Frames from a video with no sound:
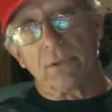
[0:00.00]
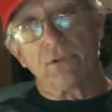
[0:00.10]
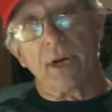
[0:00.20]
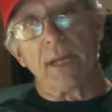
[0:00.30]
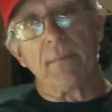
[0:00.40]

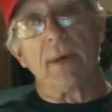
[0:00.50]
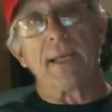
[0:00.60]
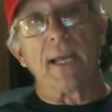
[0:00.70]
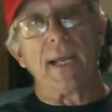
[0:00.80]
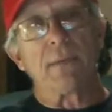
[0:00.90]
trucking my
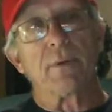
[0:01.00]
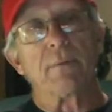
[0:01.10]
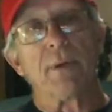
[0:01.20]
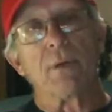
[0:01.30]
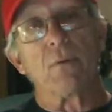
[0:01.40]
tanks
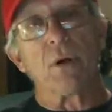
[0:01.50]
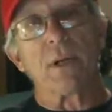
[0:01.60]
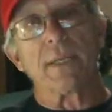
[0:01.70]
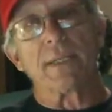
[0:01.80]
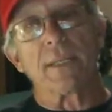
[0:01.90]
with me to
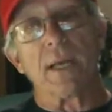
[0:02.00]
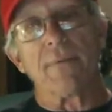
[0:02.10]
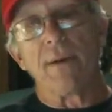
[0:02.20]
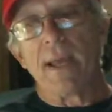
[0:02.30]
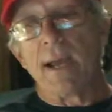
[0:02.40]
work and
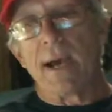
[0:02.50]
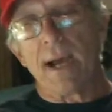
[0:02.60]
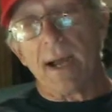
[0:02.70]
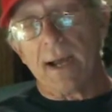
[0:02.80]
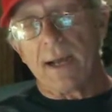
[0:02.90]
stuff,
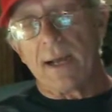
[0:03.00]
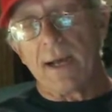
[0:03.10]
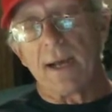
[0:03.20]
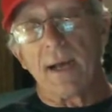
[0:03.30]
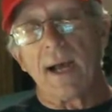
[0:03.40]
and
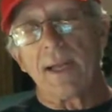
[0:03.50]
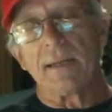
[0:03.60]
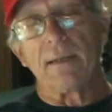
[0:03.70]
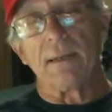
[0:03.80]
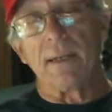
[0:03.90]
I
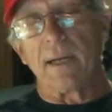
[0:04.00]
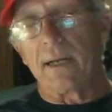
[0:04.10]
could